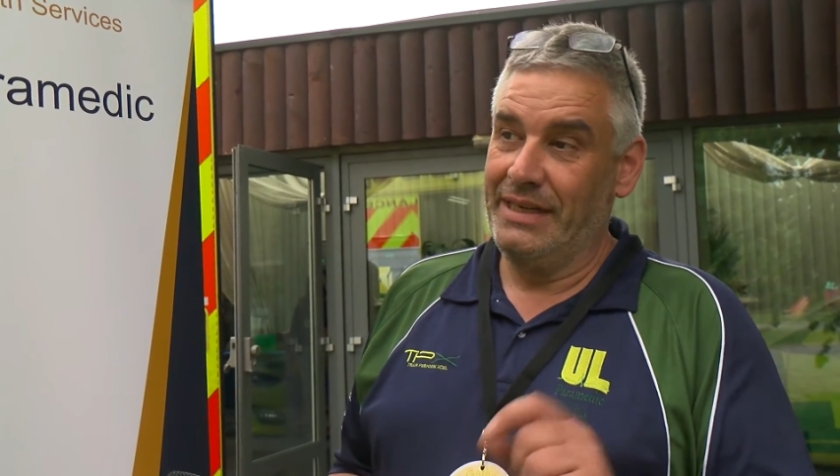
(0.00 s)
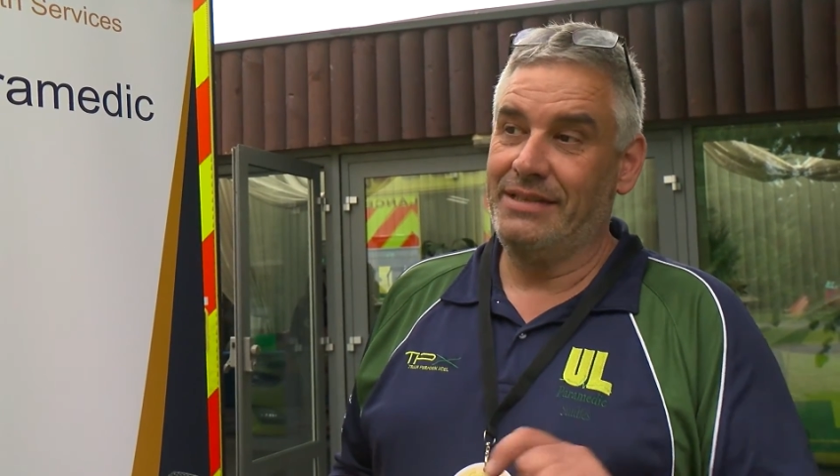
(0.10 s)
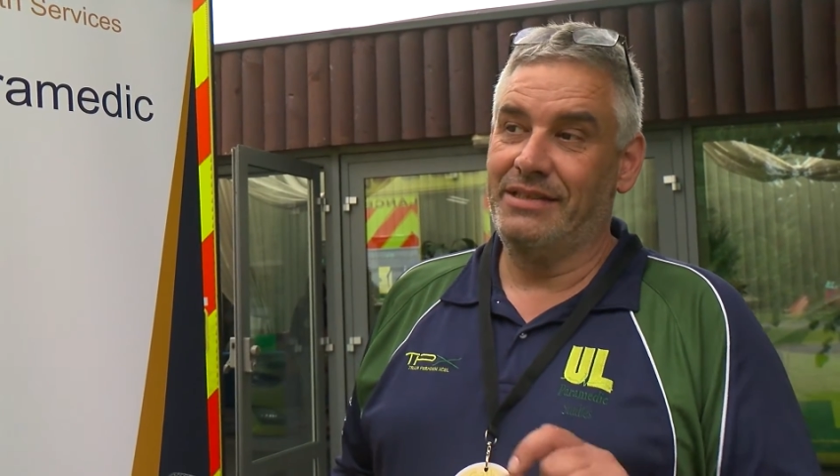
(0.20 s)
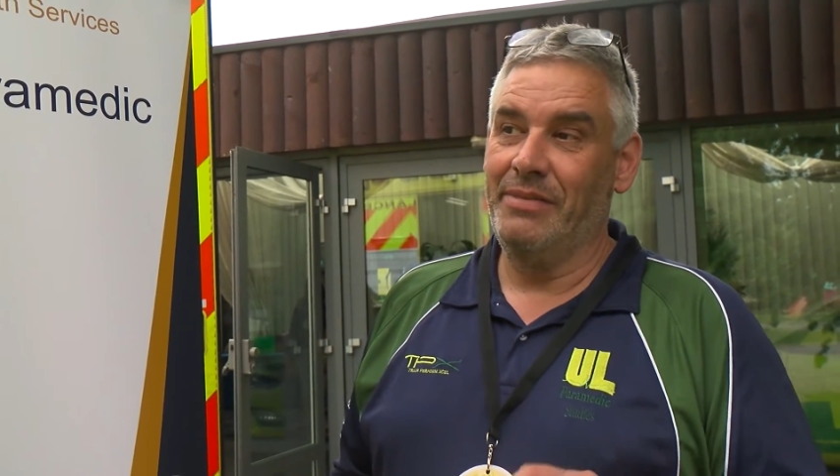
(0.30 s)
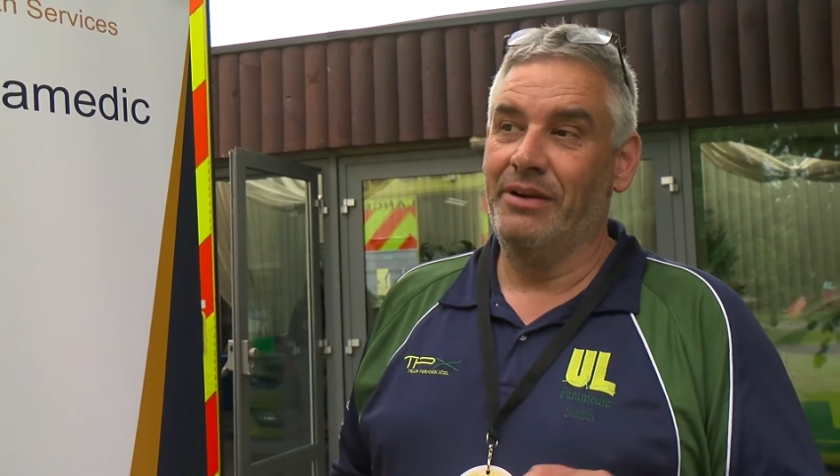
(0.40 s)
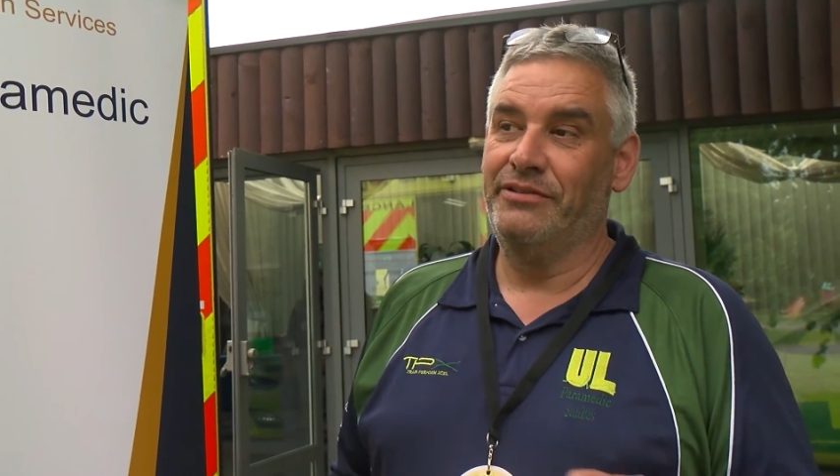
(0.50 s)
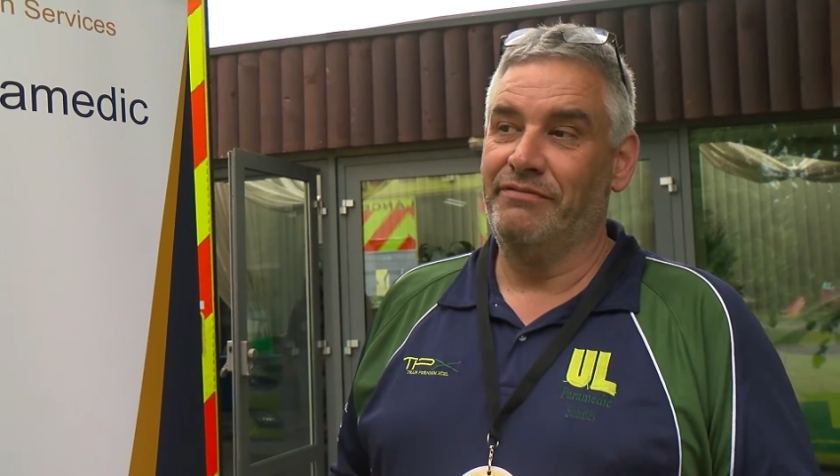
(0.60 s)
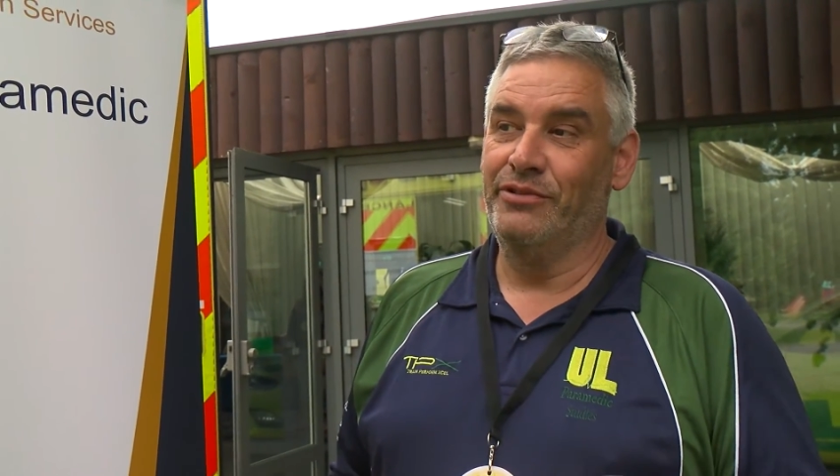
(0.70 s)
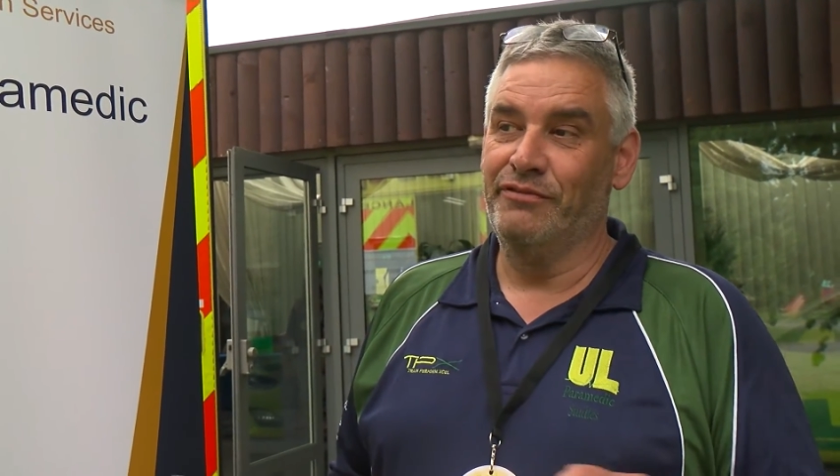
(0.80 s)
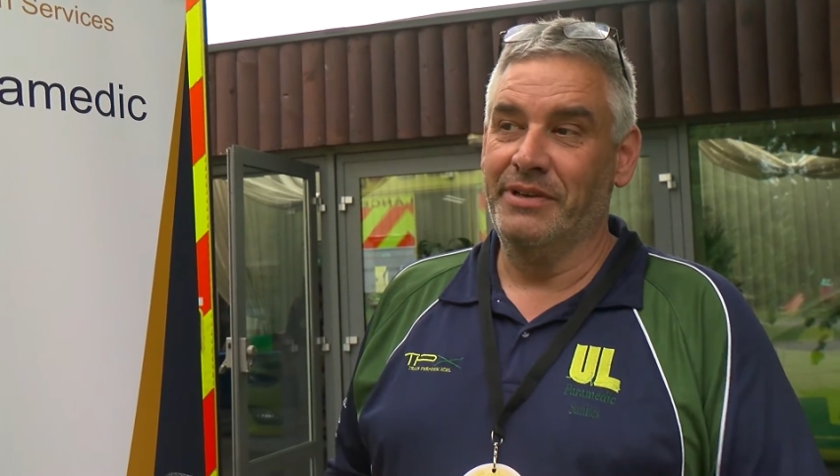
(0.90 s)
least amount
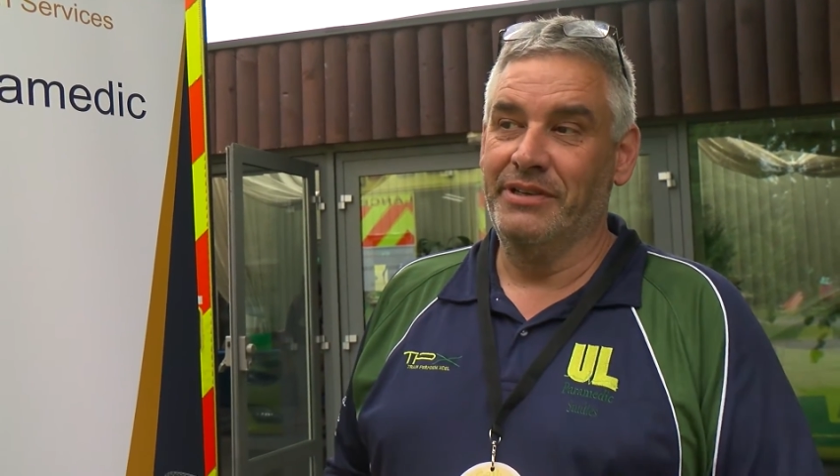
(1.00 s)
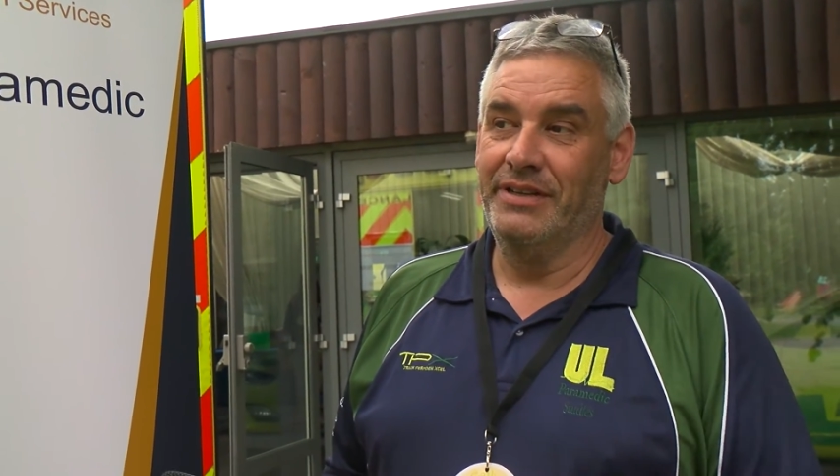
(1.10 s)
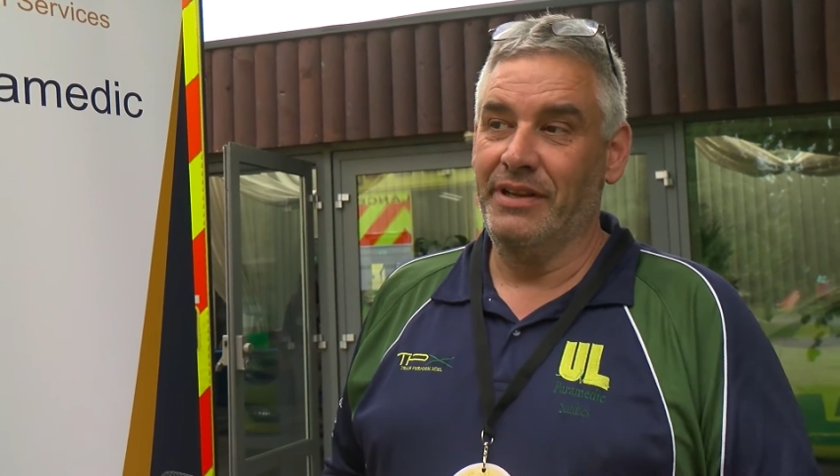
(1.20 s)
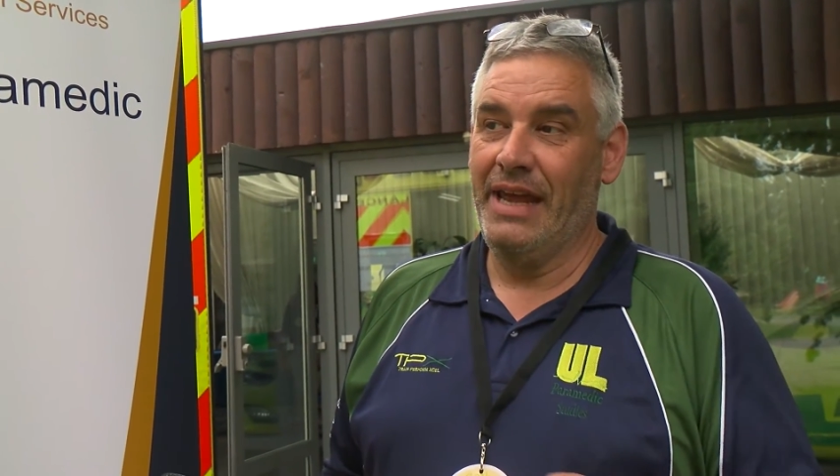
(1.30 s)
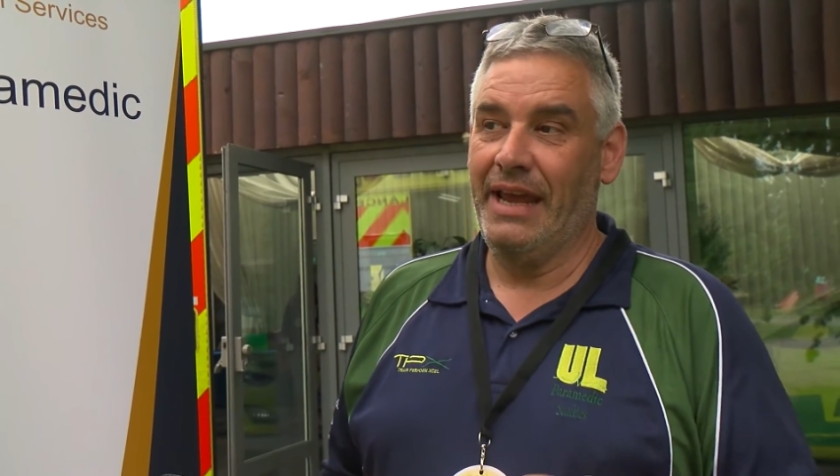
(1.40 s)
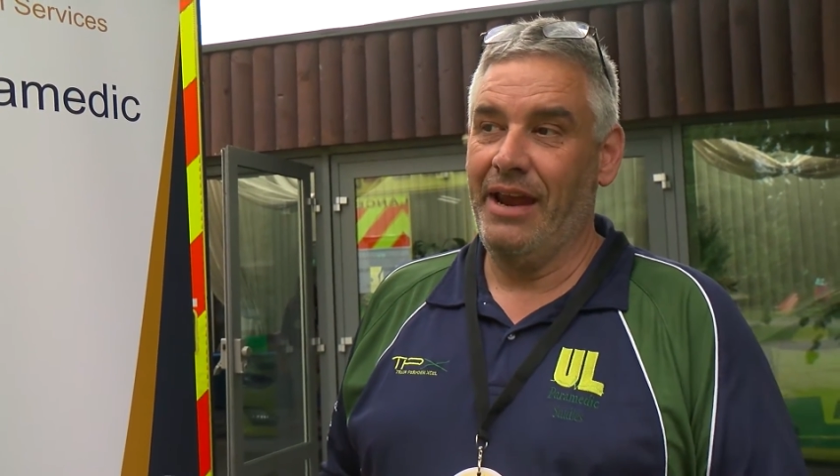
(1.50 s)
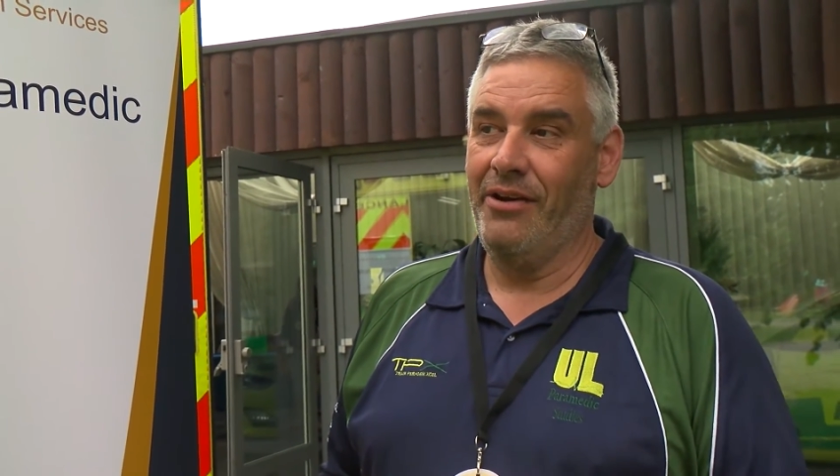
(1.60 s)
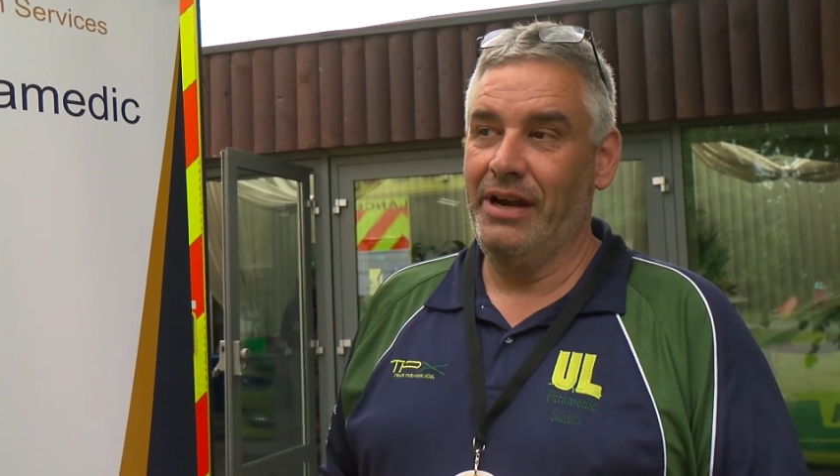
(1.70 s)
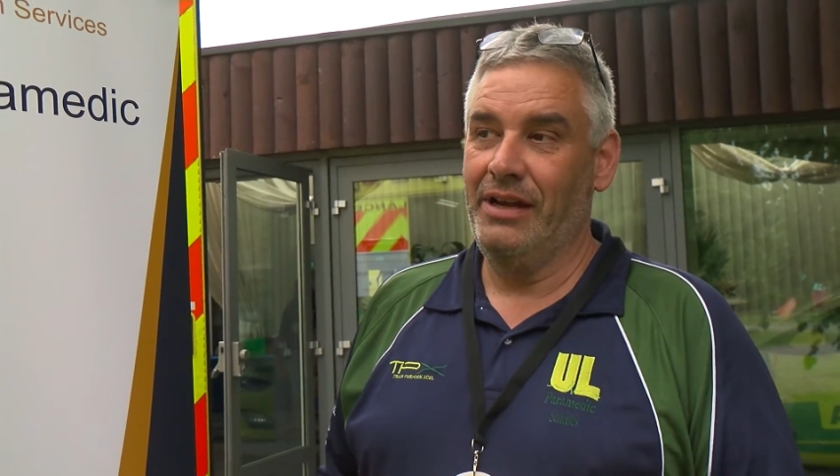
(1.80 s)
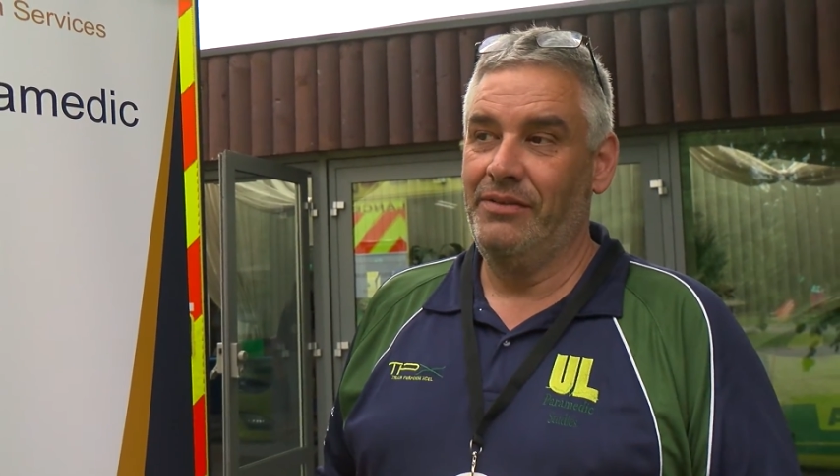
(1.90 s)
of movement in the neck
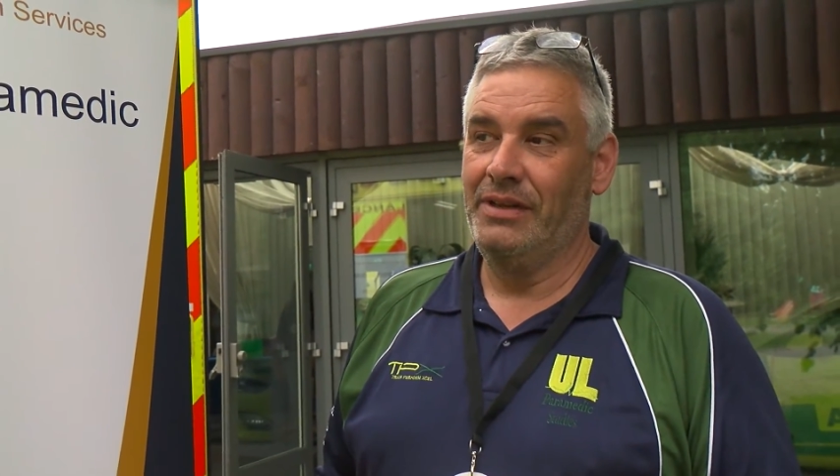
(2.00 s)
area.